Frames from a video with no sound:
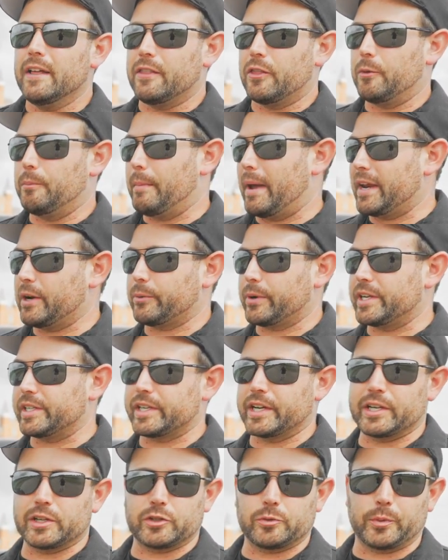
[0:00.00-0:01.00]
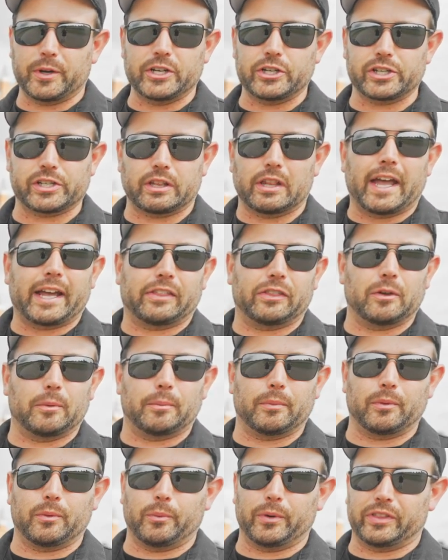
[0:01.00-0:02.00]
the main reason is we just like
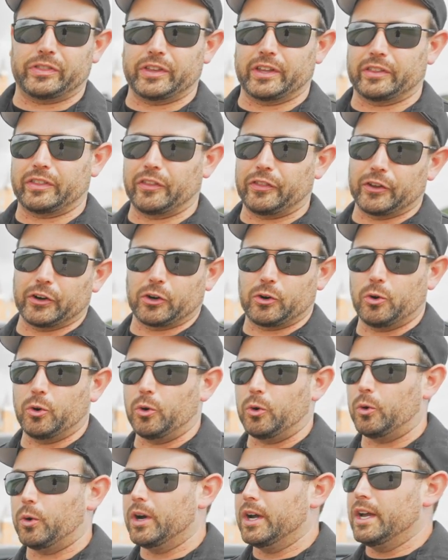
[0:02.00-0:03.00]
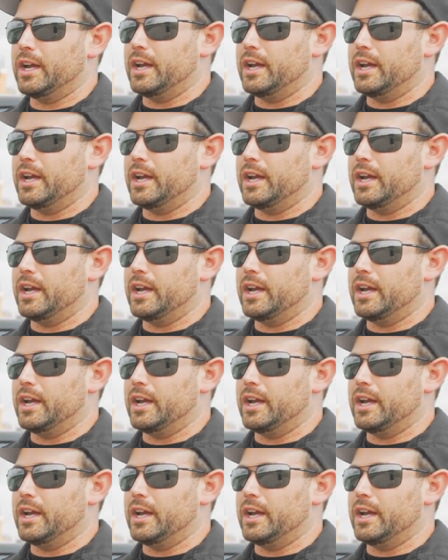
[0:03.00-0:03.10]
them. We think that they're cool.